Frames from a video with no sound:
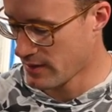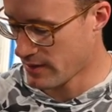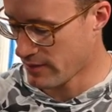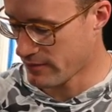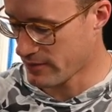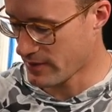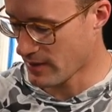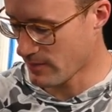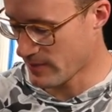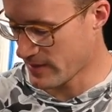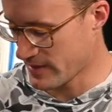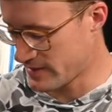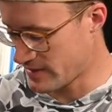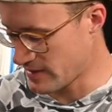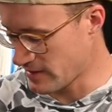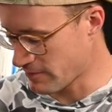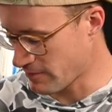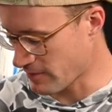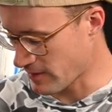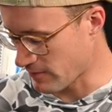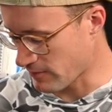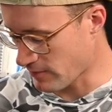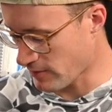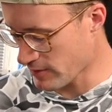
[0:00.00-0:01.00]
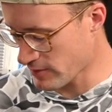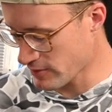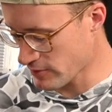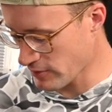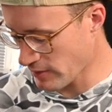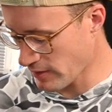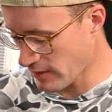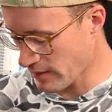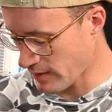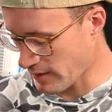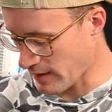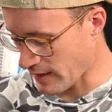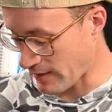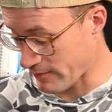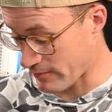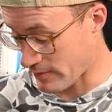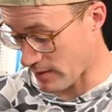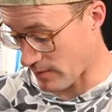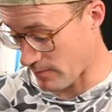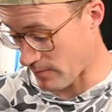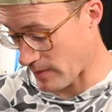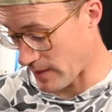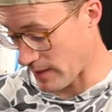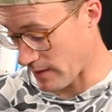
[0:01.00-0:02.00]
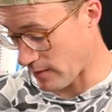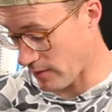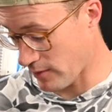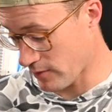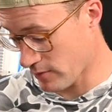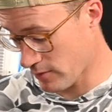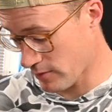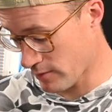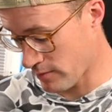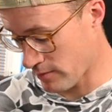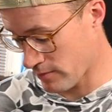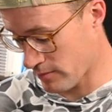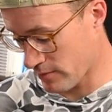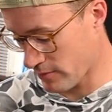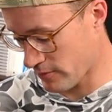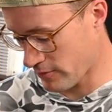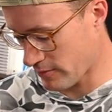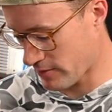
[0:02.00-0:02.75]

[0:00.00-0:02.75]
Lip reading: I've got my D500, I've got my other